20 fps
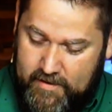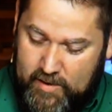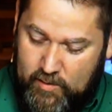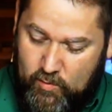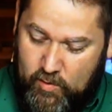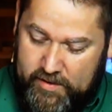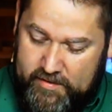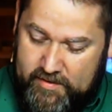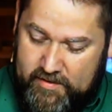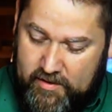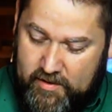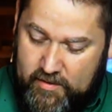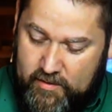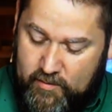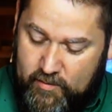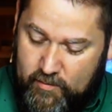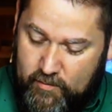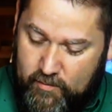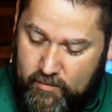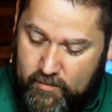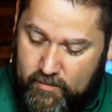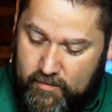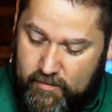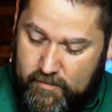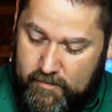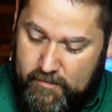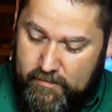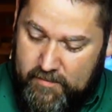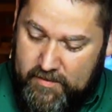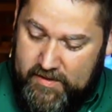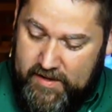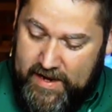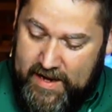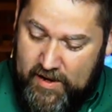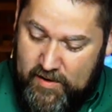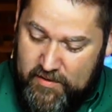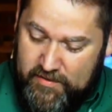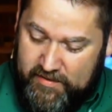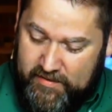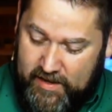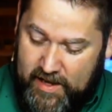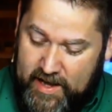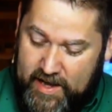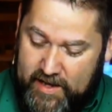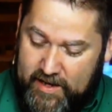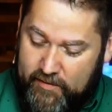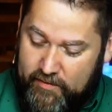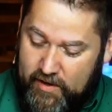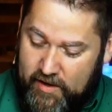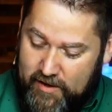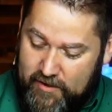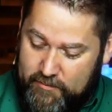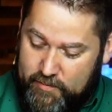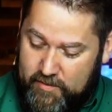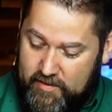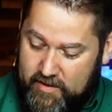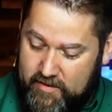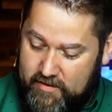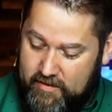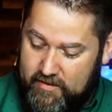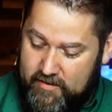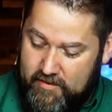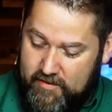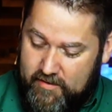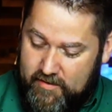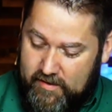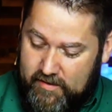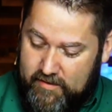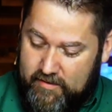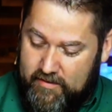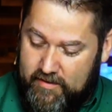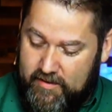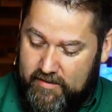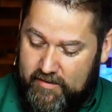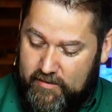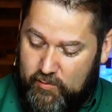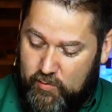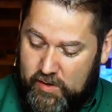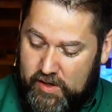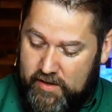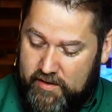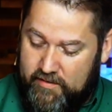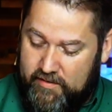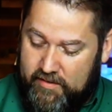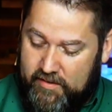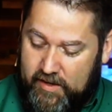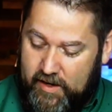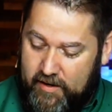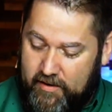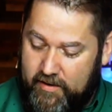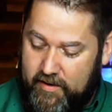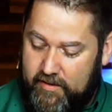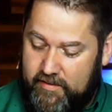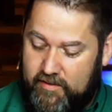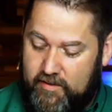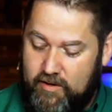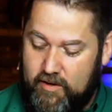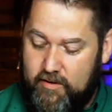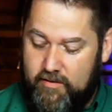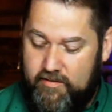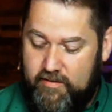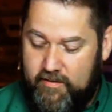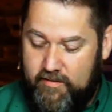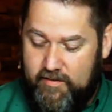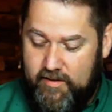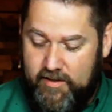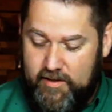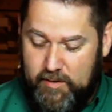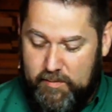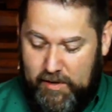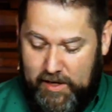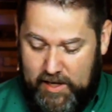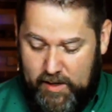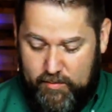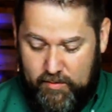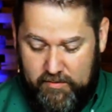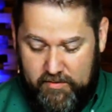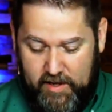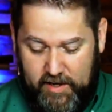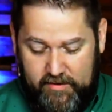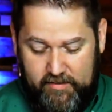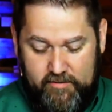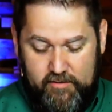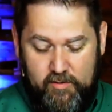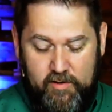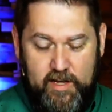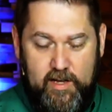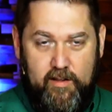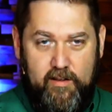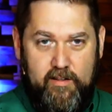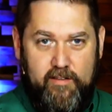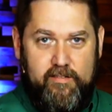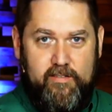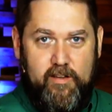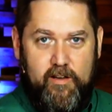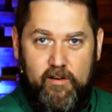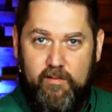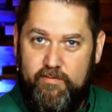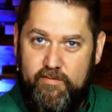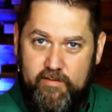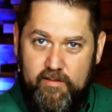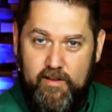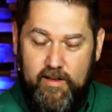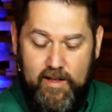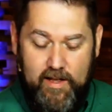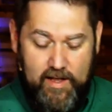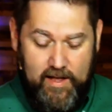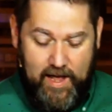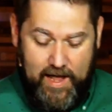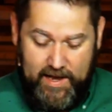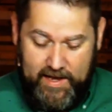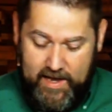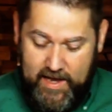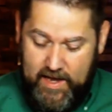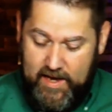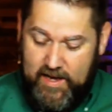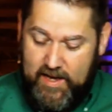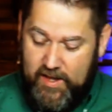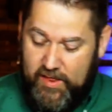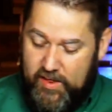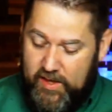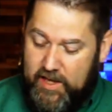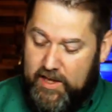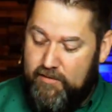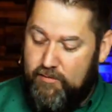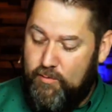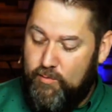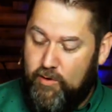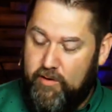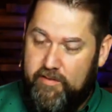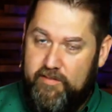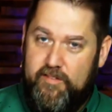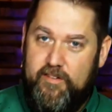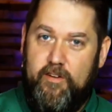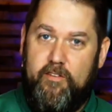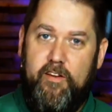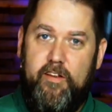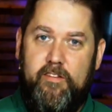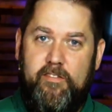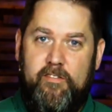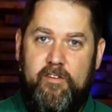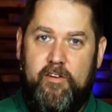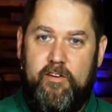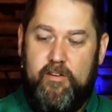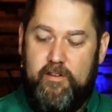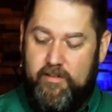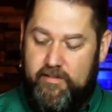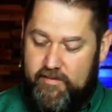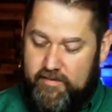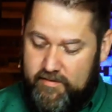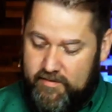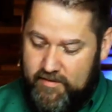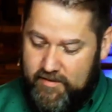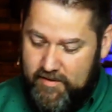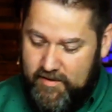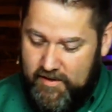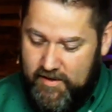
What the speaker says: And what's the downside if a husband doesn't do this? This is one of the scariest curses in the Bible. Next to hell itself, I cannot think of a more serious curse